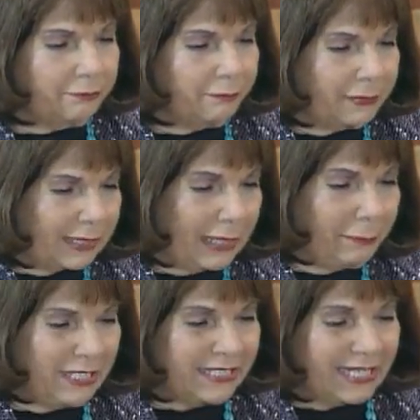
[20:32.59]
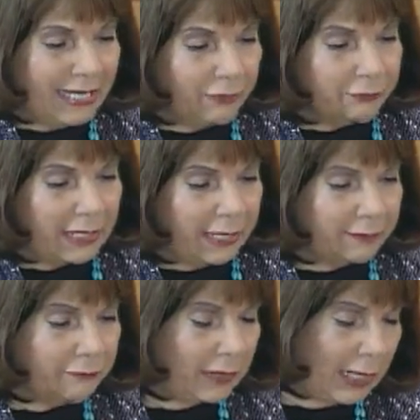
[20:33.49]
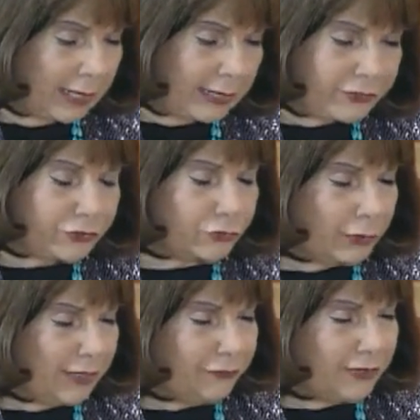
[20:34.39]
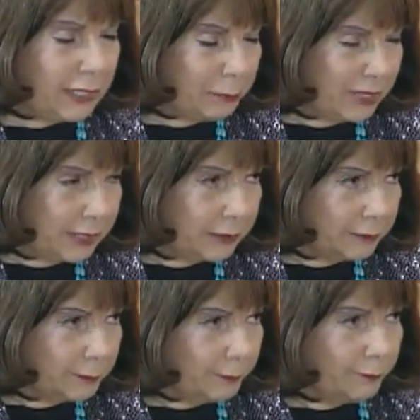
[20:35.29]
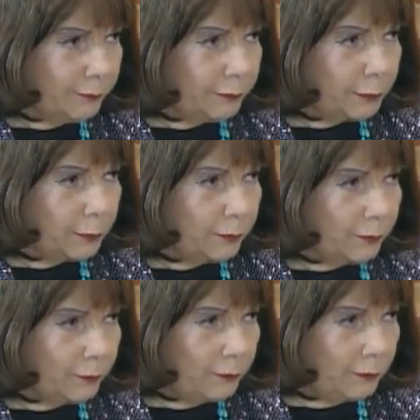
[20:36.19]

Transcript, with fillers: coming down and, I guess, strafing a bit. They, they, they came down,